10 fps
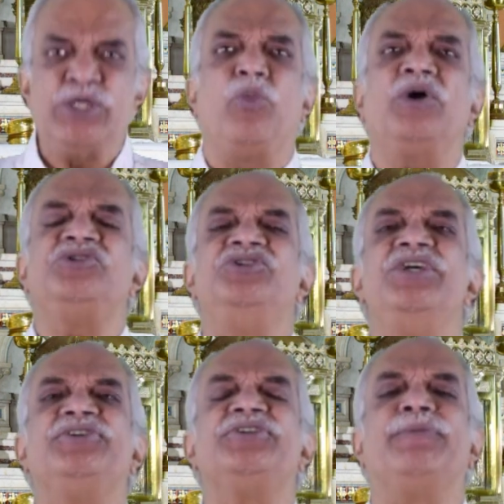is what
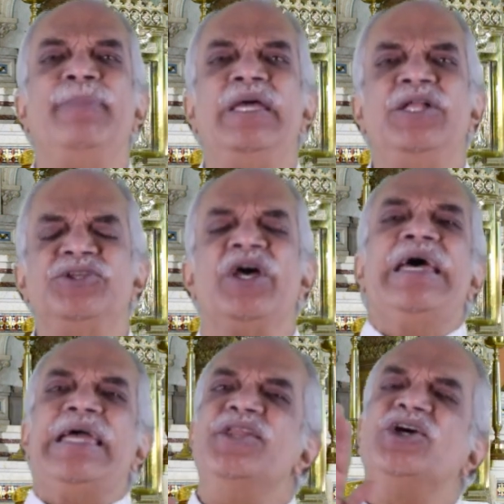Jesus means.
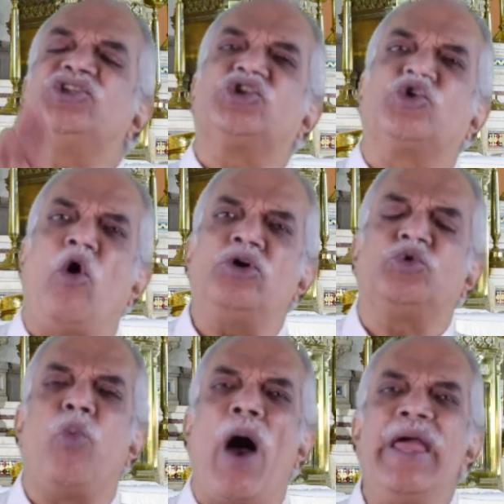In a short
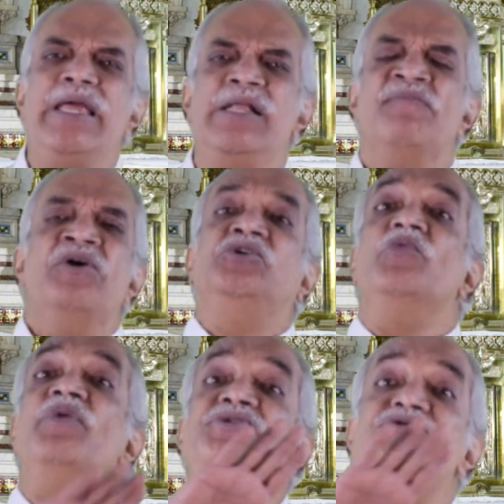while, you
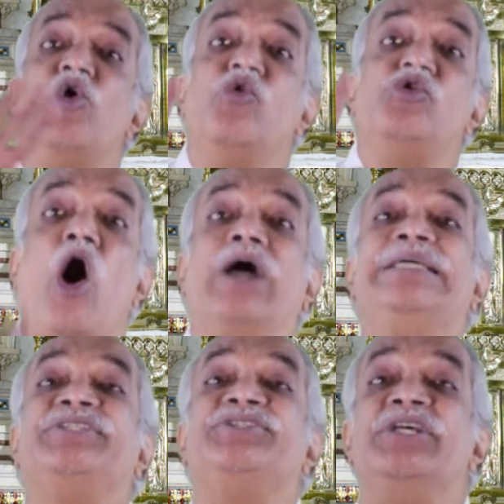will no longer
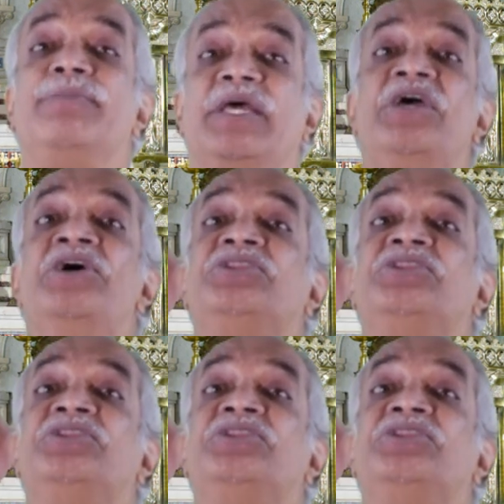see me.